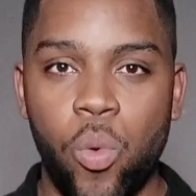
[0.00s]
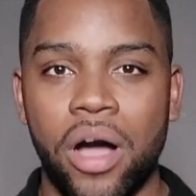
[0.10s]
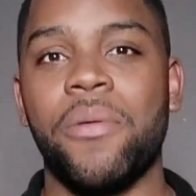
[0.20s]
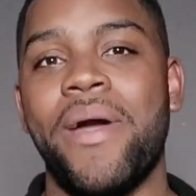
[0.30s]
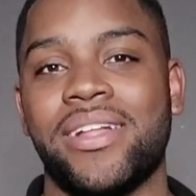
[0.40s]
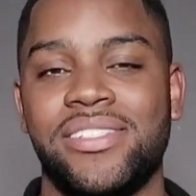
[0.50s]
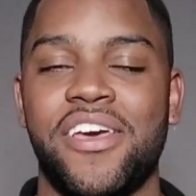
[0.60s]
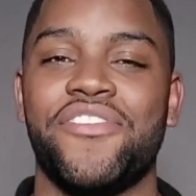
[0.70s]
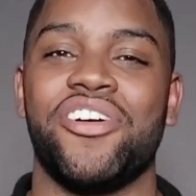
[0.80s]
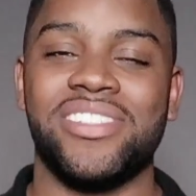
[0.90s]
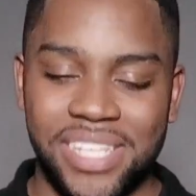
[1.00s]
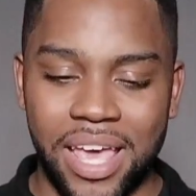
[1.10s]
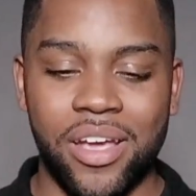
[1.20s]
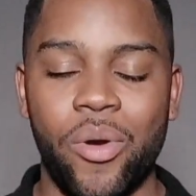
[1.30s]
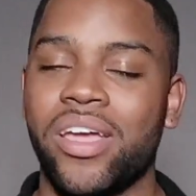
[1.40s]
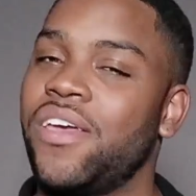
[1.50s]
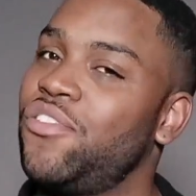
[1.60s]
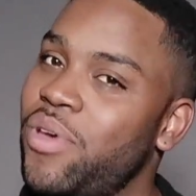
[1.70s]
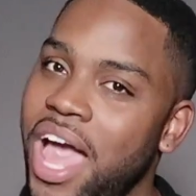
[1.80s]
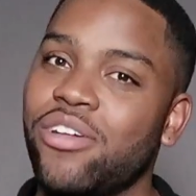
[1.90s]
Welcome back to Devan on Tech, where I
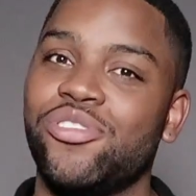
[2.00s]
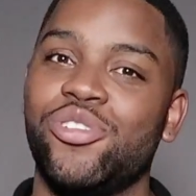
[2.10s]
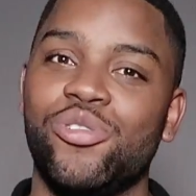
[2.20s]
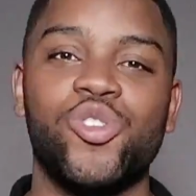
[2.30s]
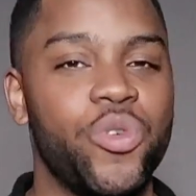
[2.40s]
give you how to's,